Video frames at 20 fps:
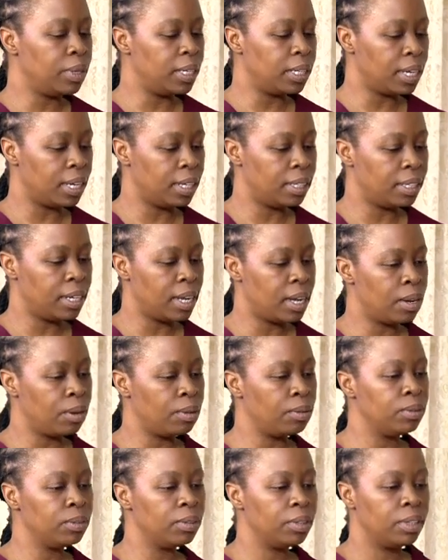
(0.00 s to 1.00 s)
we can
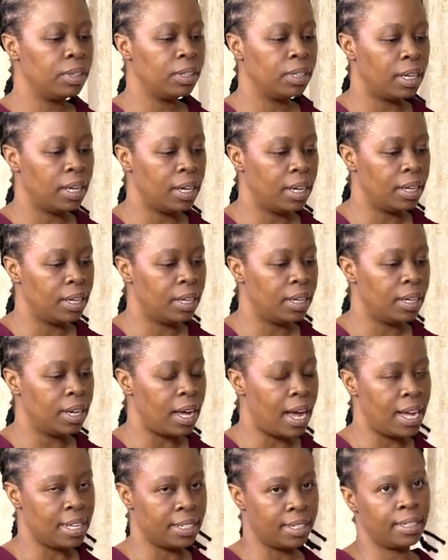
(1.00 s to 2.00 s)
now
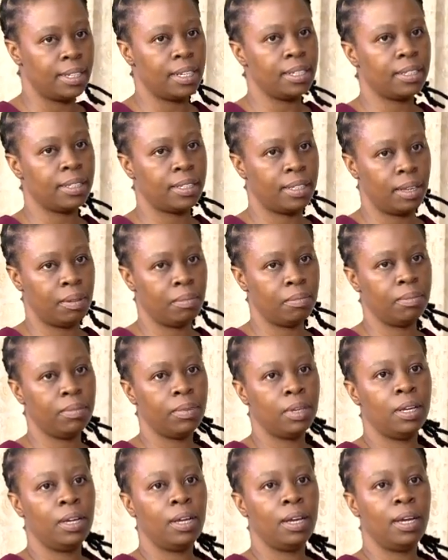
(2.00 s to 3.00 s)
assess them
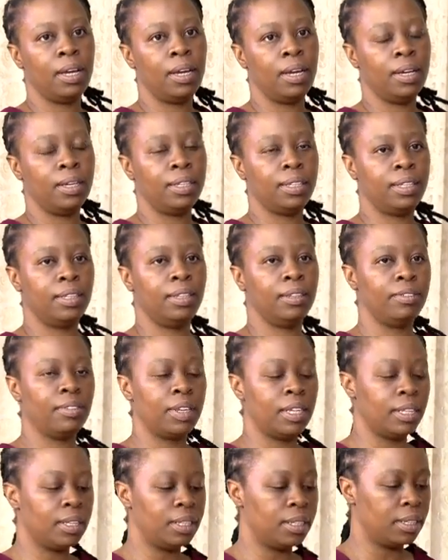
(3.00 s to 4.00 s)

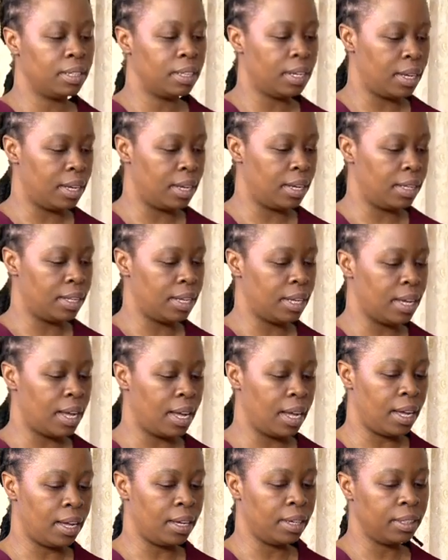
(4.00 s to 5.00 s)
given
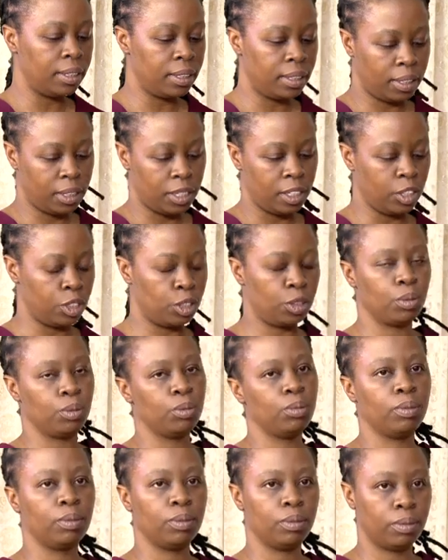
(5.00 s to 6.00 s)
their issue.
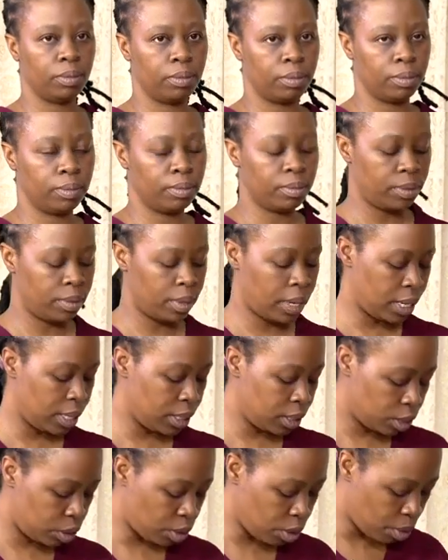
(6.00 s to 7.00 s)
Okay.
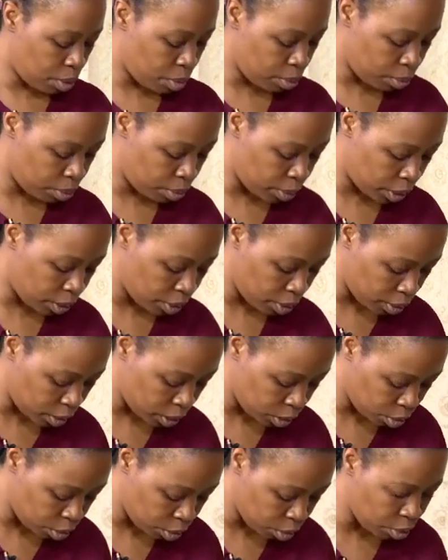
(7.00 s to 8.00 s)
Right? So we're
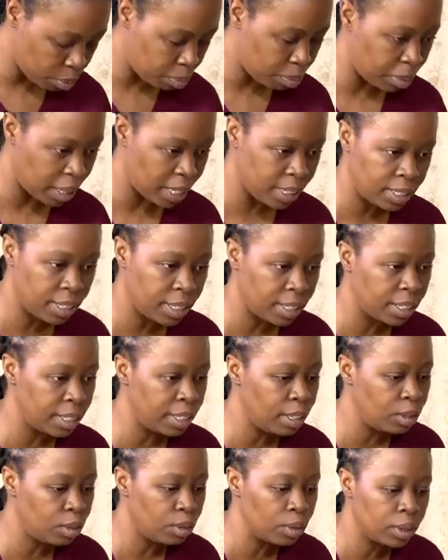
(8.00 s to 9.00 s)
going to
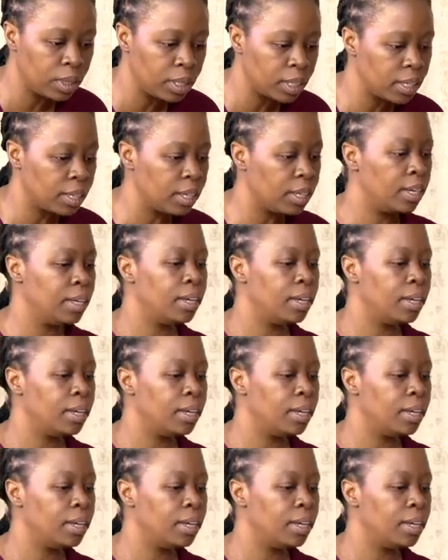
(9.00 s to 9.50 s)
basically look,